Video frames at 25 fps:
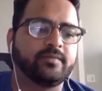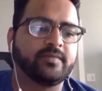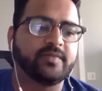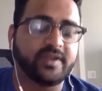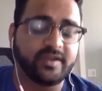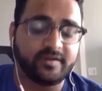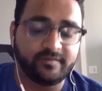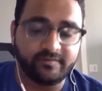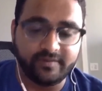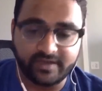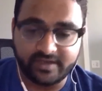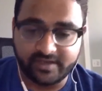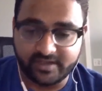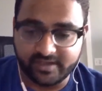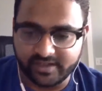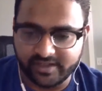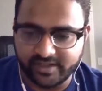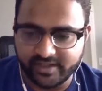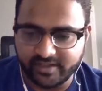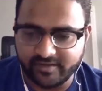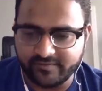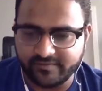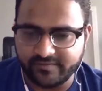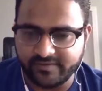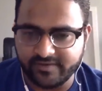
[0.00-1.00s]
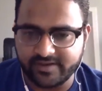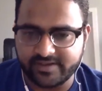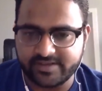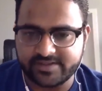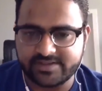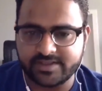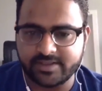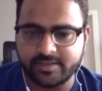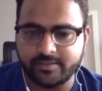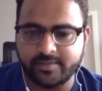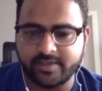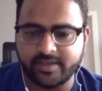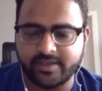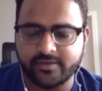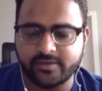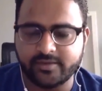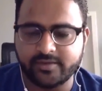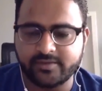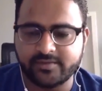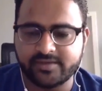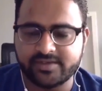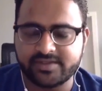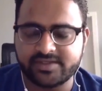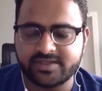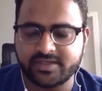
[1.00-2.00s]
There were career fairs in my
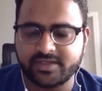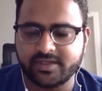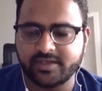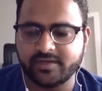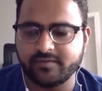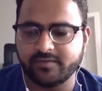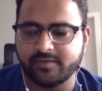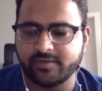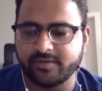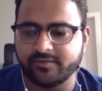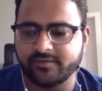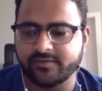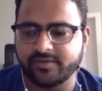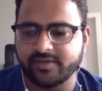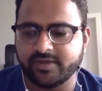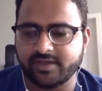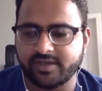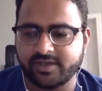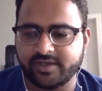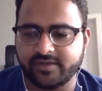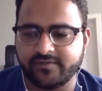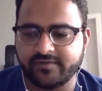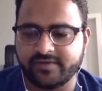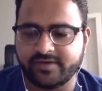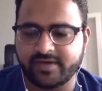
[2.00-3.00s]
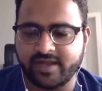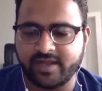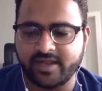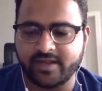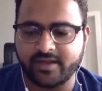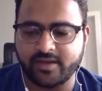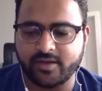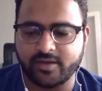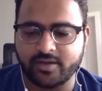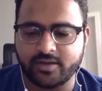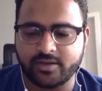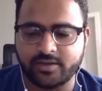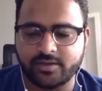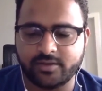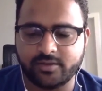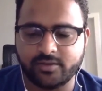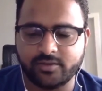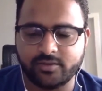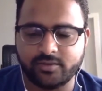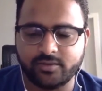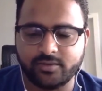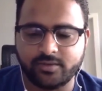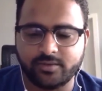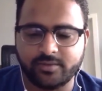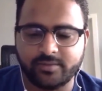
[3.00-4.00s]
university. One of the career fair, I got
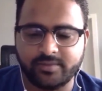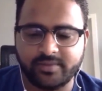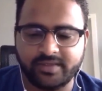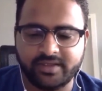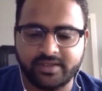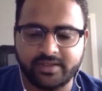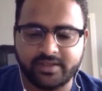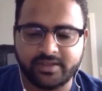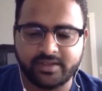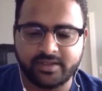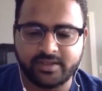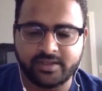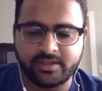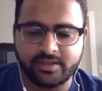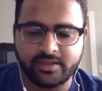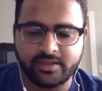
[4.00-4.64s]
to meet